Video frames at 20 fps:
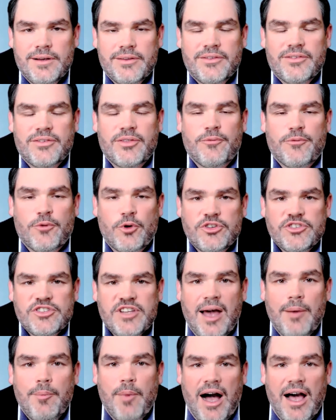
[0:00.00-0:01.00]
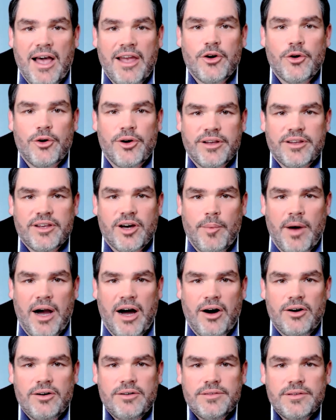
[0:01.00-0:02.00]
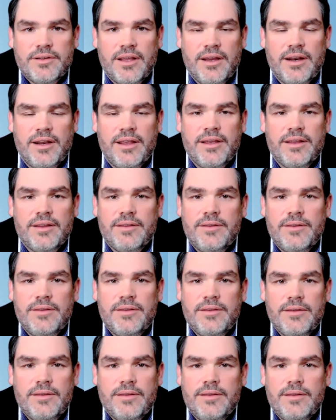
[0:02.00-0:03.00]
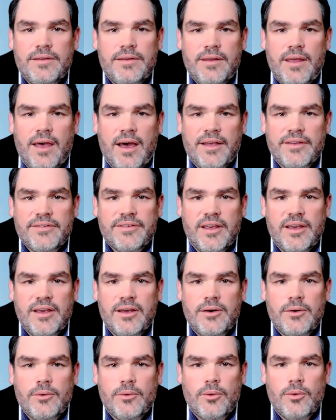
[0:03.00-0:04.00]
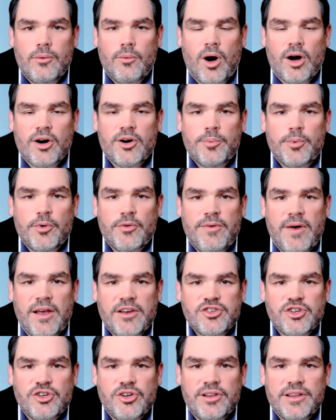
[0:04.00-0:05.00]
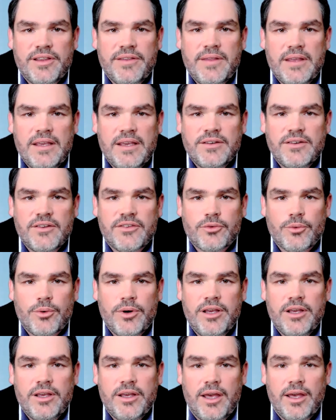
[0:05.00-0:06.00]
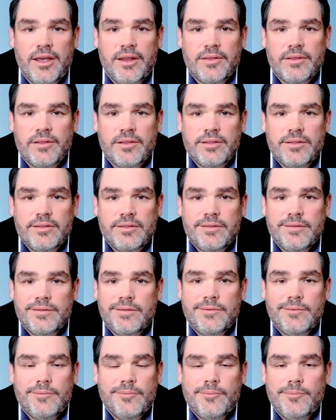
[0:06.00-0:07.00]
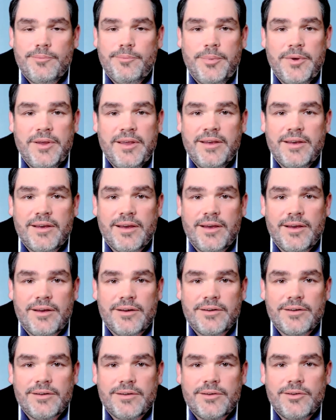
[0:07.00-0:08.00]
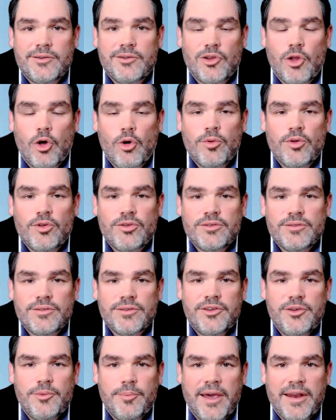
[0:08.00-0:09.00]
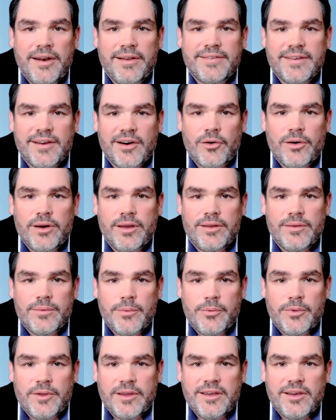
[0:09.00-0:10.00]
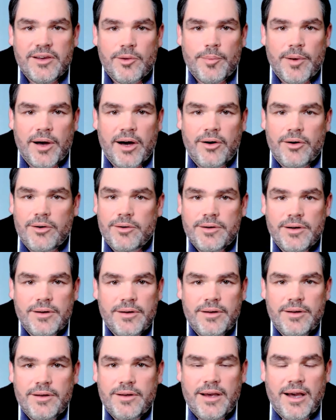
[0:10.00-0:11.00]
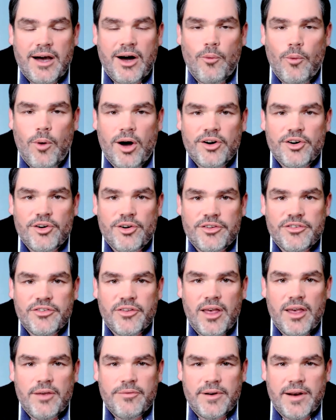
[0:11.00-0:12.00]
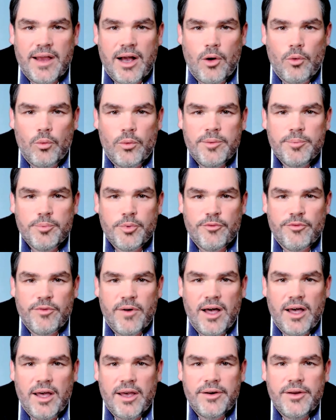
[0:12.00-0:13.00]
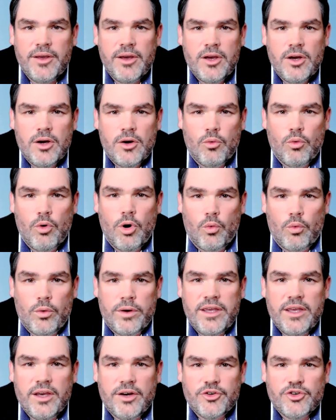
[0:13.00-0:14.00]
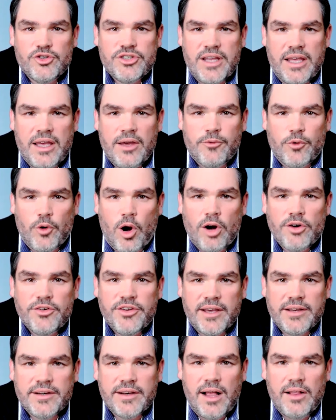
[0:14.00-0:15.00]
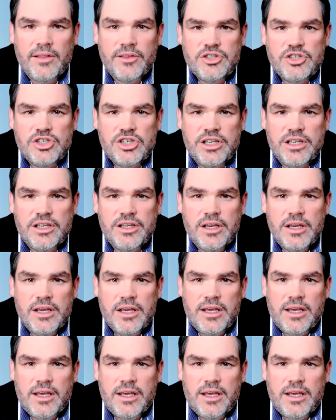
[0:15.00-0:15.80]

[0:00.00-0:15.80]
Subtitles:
It's the first time I heard it come out, and it, as a water professional in the industry and being a global humanitarian, thinking about how water is life and how we provide what we understand for our technology